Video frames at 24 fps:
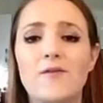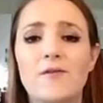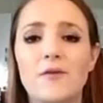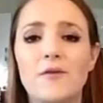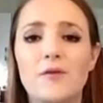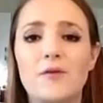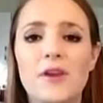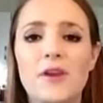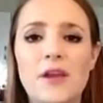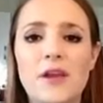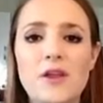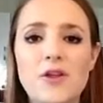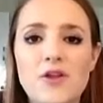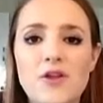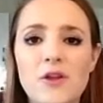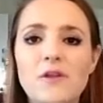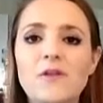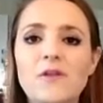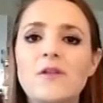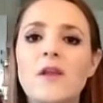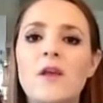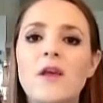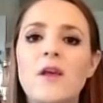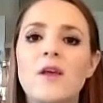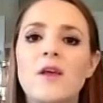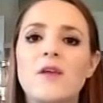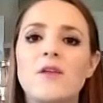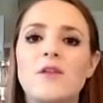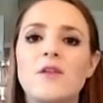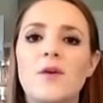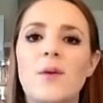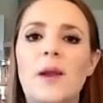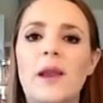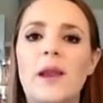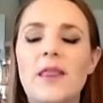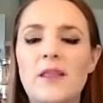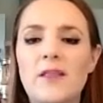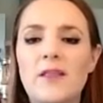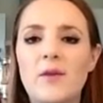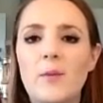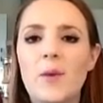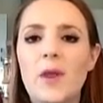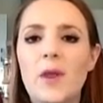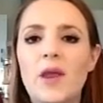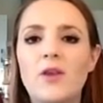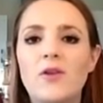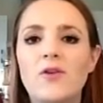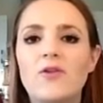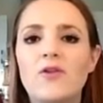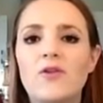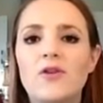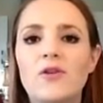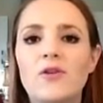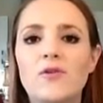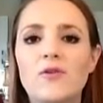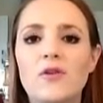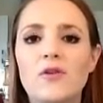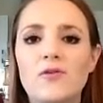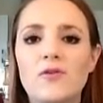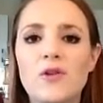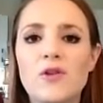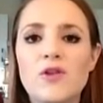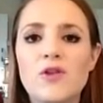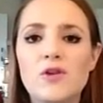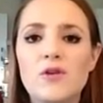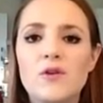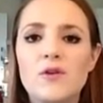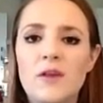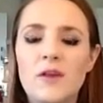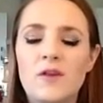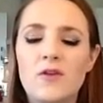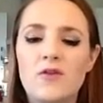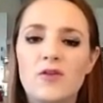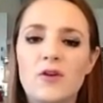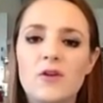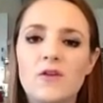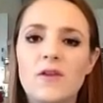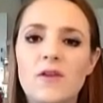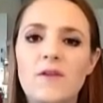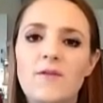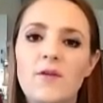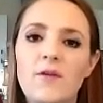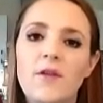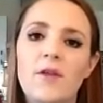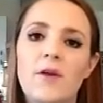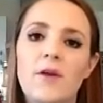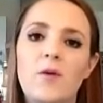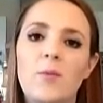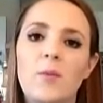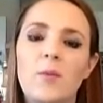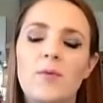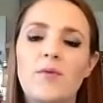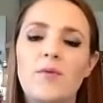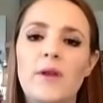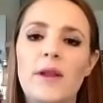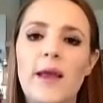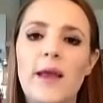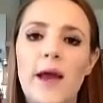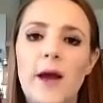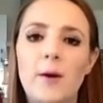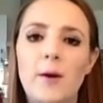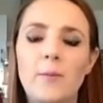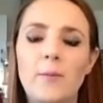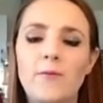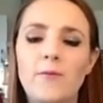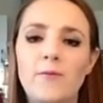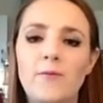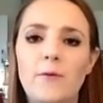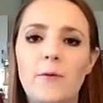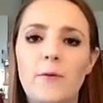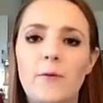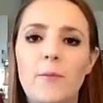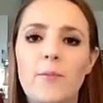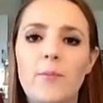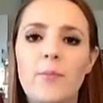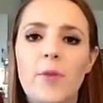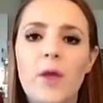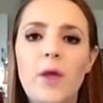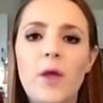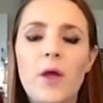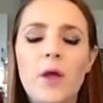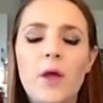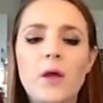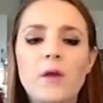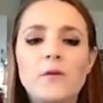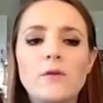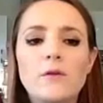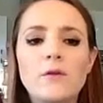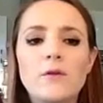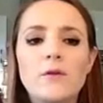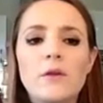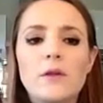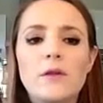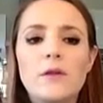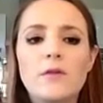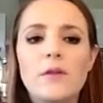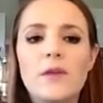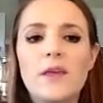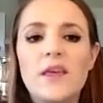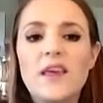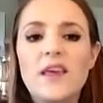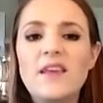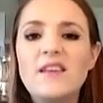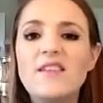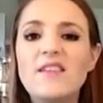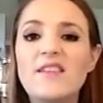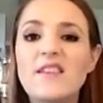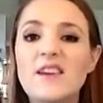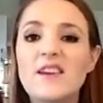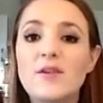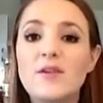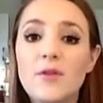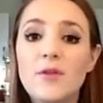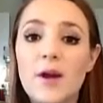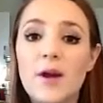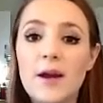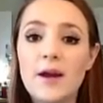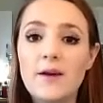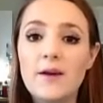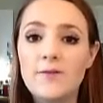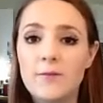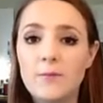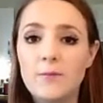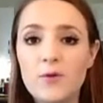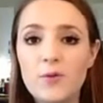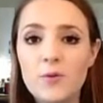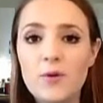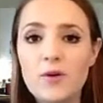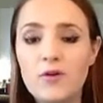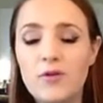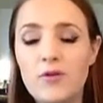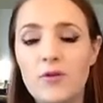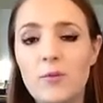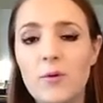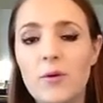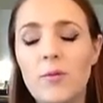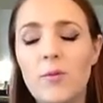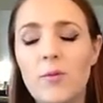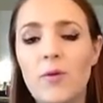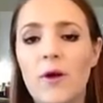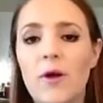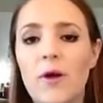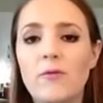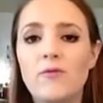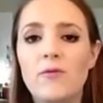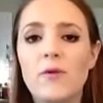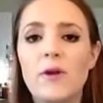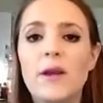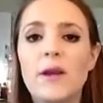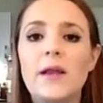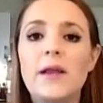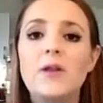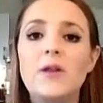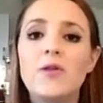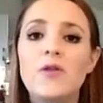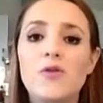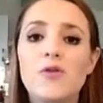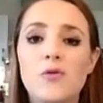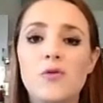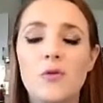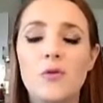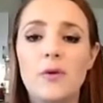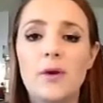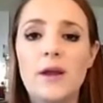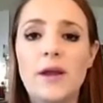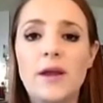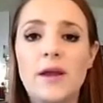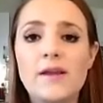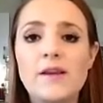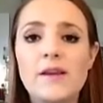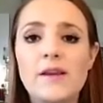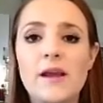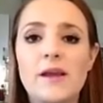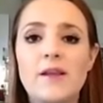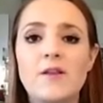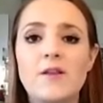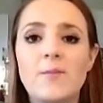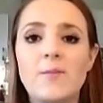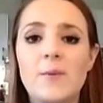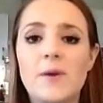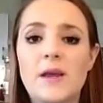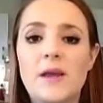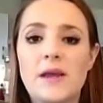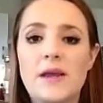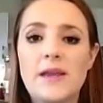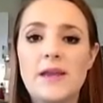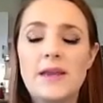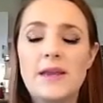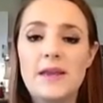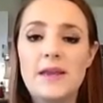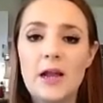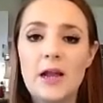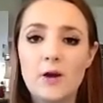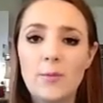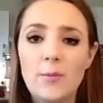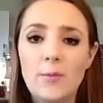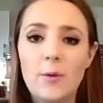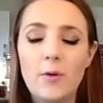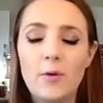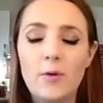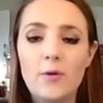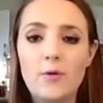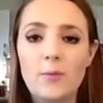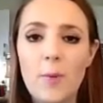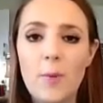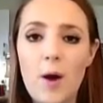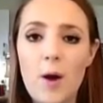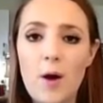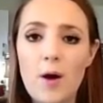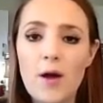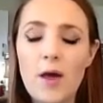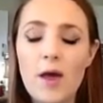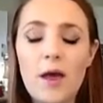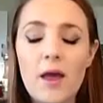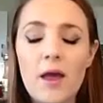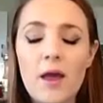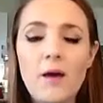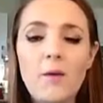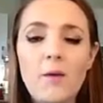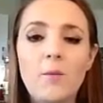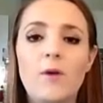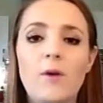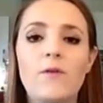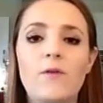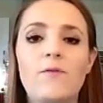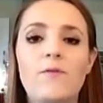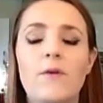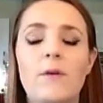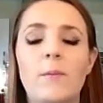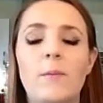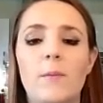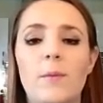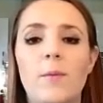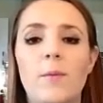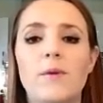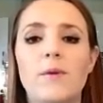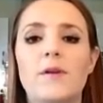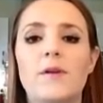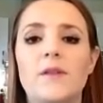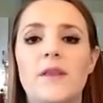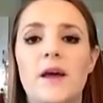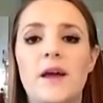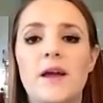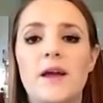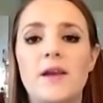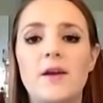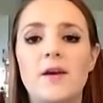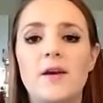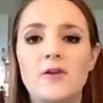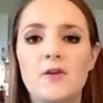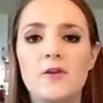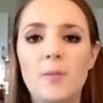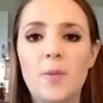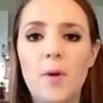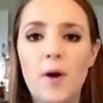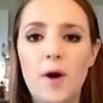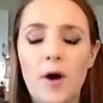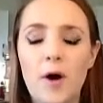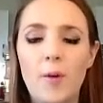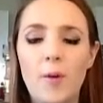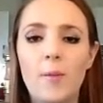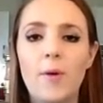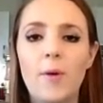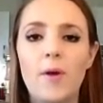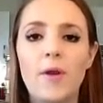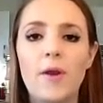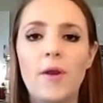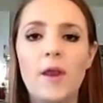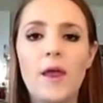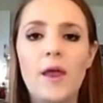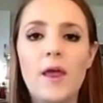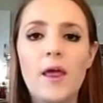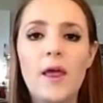for teachers. So anything that we can do to reduce that stress level, I think, would be really helpful. So the key steal that I have from Twitter at the moment that I've really enjoyed has been yellow box marking. We've implemented that in our department.